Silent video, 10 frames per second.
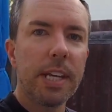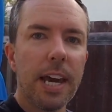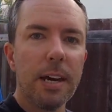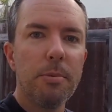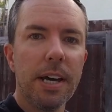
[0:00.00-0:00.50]

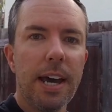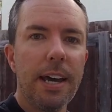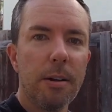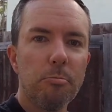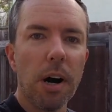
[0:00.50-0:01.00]
Gabe
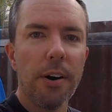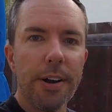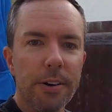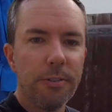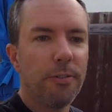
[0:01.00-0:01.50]
and
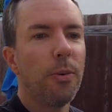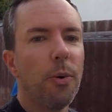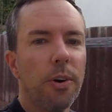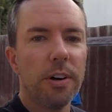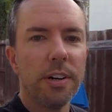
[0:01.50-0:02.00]
Mario
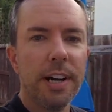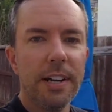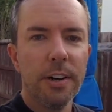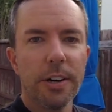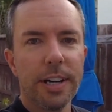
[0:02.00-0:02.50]
for
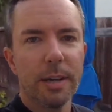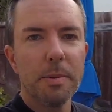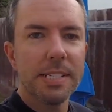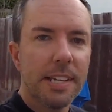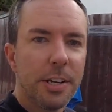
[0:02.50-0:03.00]
hooking
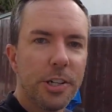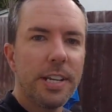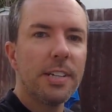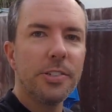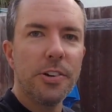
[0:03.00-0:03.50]
up the
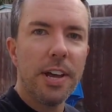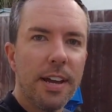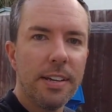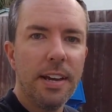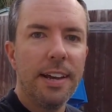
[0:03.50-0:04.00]
session
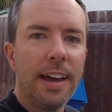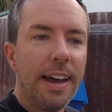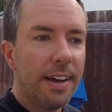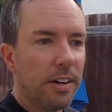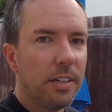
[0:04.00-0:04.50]
yesterday,
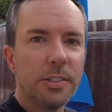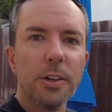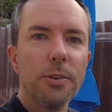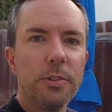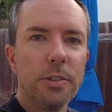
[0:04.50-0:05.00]
and
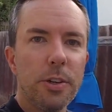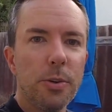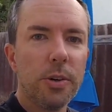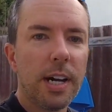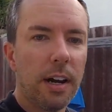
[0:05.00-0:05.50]
also
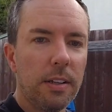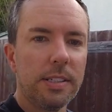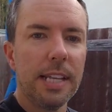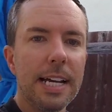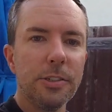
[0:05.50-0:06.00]
to
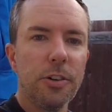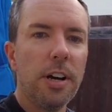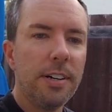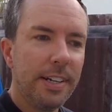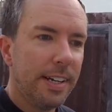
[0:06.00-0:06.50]
Carlos
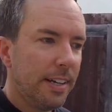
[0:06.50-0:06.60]
Lastra